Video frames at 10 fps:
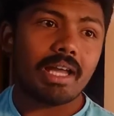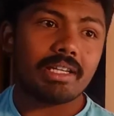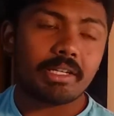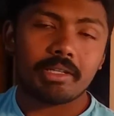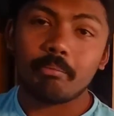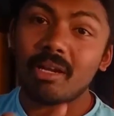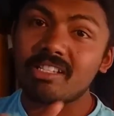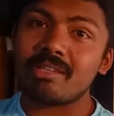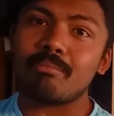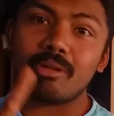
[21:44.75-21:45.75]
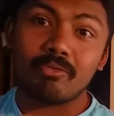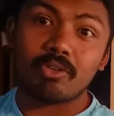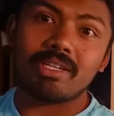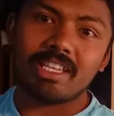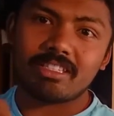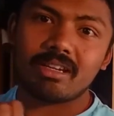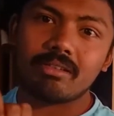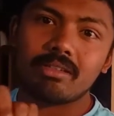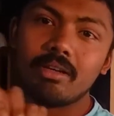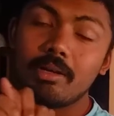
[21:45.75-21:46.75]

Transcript: and bell symbol for the next